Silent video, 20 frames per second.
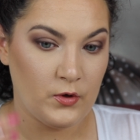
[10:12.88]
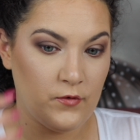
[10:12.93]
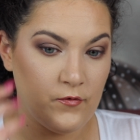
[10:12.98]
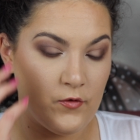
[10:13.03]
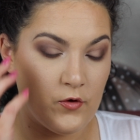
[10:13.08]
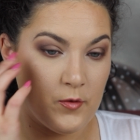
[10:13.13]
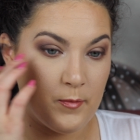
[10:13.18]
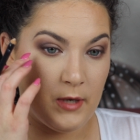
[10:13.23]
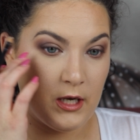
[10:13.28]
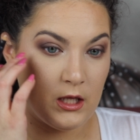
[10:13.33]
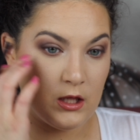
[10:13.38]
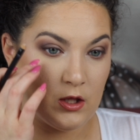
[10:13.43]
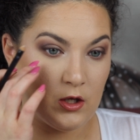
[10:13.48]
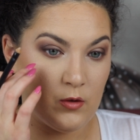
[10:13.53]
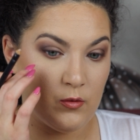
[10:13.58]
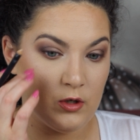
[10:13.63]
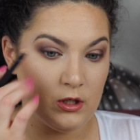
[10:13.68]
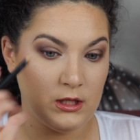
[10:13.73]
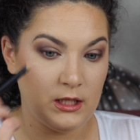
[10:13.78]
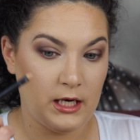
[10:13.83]
For my
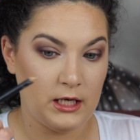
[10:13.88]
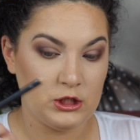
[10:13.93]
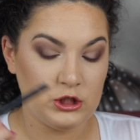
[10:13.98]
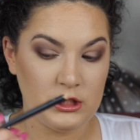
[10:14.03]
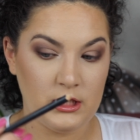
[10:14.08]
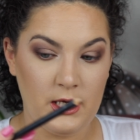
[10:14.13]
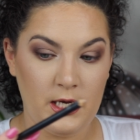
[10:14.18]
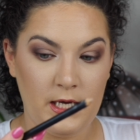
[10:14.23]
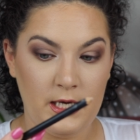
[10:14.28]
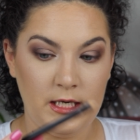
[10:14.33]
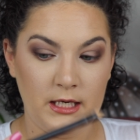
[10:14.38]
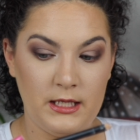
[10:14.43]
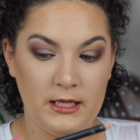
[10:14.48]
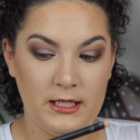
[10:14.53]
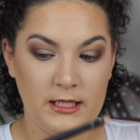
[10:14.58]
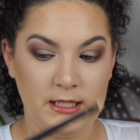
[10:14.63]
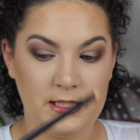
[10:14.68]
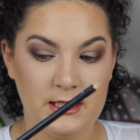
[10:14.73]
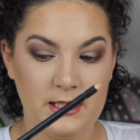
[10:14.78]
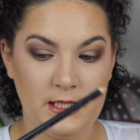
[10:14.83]
lower lash line,
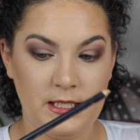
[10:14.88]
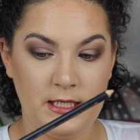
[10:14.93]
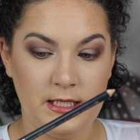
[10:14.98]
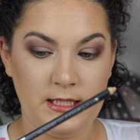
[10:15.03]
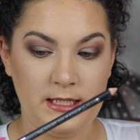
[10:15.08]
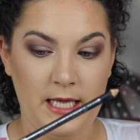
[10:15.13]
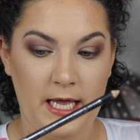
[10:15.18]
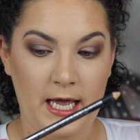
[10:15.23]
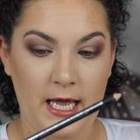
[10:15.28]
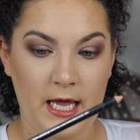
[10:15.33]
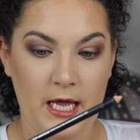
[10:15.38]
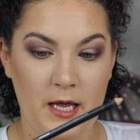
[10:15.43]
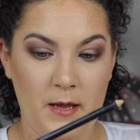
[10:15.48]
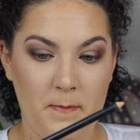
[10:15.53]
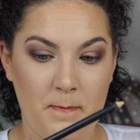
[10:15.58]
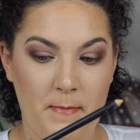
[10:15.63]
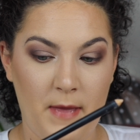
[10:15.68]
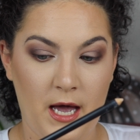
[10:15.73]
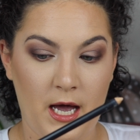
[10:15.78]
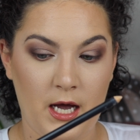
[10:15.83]
this is a
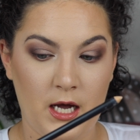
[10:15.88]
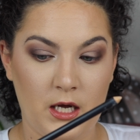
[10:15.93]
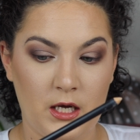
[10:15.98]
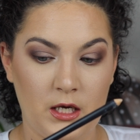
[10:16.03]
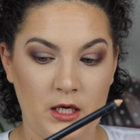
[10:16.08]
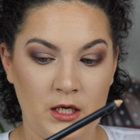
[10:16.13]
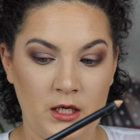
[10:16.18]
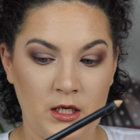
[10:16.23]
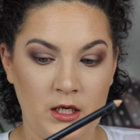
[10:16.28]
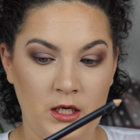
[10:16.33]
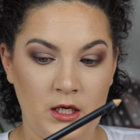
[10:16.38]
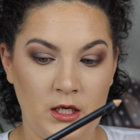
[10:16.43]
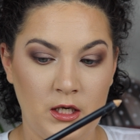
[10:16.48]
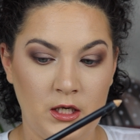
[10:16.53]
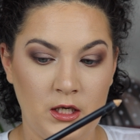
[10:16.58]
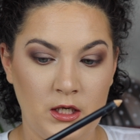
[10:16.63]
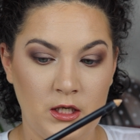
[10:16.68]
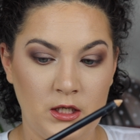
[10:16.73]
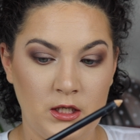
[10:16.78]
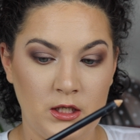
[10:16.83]
MAC
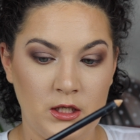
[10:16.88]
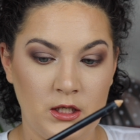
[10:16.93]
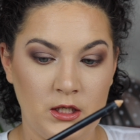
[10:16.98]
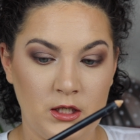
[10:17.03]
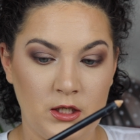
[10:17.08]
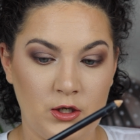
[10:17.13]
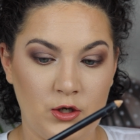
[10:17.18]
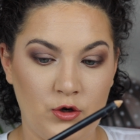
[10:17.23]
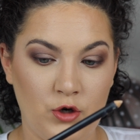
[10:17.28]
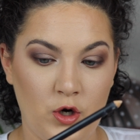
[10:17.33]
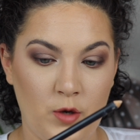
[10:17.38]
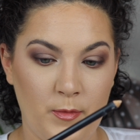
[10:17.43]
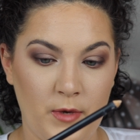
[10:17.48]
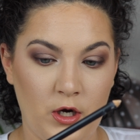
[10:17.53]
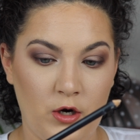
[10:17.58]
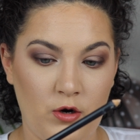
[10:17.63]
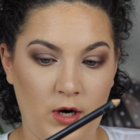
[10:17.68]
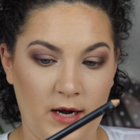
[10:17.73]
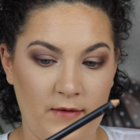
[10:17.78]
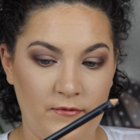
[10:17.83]

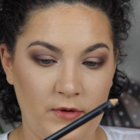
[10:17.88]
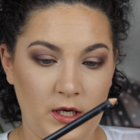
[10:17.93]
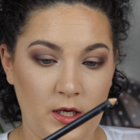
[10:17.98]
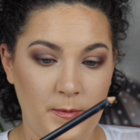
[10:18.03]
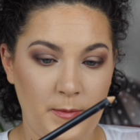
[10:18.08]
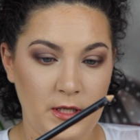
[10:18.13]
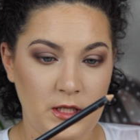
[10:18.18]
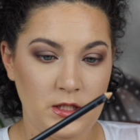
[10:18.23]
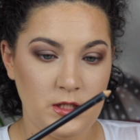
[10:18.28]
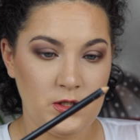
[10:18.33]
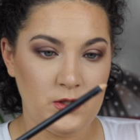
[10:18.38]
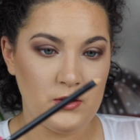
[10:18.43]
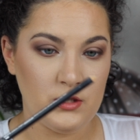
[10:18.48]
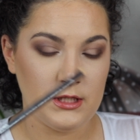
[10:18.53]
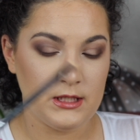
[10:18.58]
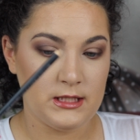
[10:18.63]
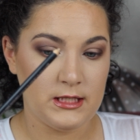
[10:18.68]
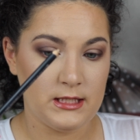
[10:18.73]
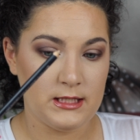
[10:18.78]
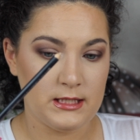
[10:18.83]
chromographic pencil.
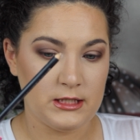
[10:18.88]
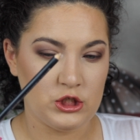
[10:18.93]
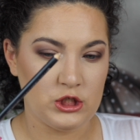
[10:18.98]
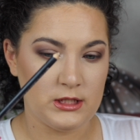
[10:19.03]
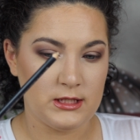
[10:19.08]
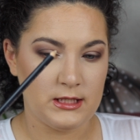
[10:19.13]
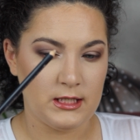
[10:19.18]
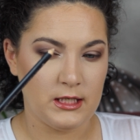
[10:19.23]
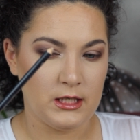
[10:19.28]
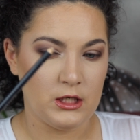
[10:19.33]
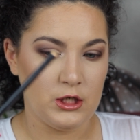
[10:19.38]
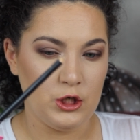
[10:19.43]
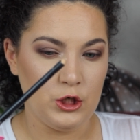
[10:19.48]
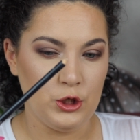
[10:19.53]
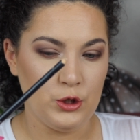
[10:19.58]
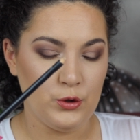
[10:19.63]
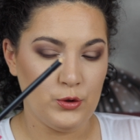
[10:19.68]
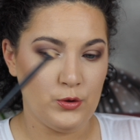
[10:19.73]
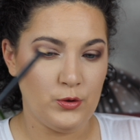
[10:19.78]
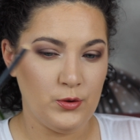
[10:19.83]
This is just a
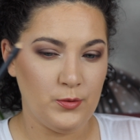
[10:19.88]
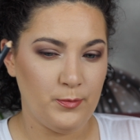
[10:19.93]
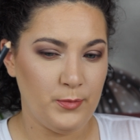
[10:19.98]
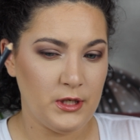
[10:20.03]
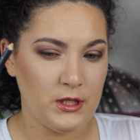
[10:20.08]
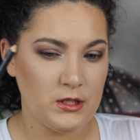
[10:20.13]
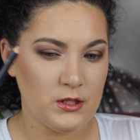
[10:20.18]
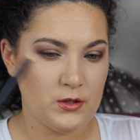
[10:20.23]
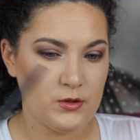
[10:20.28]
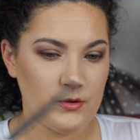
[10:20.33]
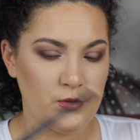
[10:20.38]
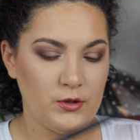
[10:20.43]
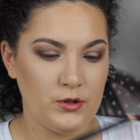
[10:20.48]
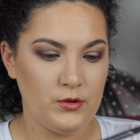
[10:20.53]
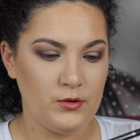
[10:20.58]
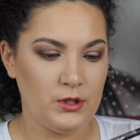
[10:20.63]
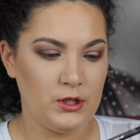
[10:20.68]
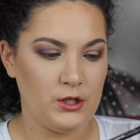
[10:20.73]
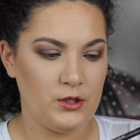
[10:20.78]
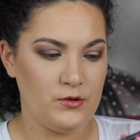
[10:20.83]
nude pencil. You
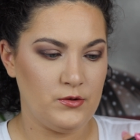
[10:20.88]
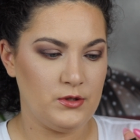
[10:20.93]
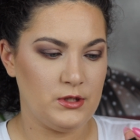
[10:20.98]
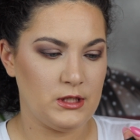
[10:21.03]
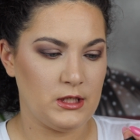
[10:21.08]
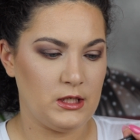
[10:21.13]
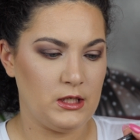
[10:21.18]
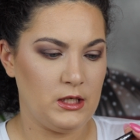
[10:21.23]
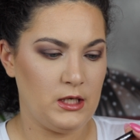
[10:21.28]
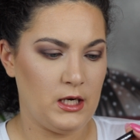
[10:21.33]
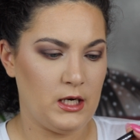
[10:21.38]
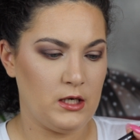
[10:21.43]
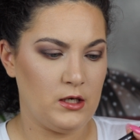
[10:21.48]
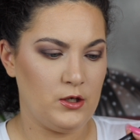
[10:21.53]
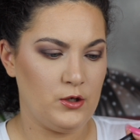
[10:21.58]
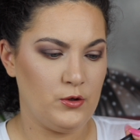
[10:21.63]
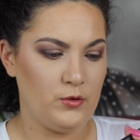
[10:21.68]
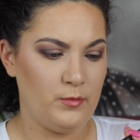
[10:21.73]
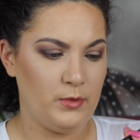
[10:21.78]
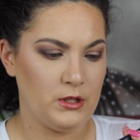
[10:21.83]
can use any kind of
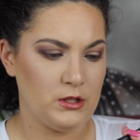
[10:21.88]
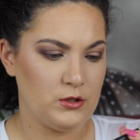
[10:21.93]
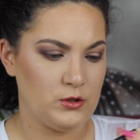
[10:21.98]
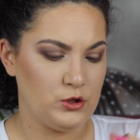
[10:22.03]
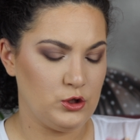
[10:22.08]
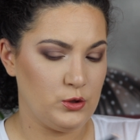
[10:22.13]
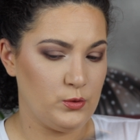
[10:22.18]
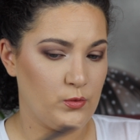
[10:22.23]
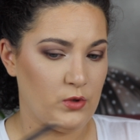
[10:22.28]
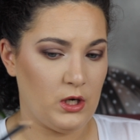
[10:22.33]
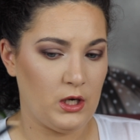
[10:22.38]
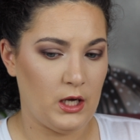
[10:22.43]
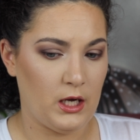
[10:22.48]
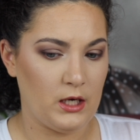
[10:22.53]
nude pencils you want.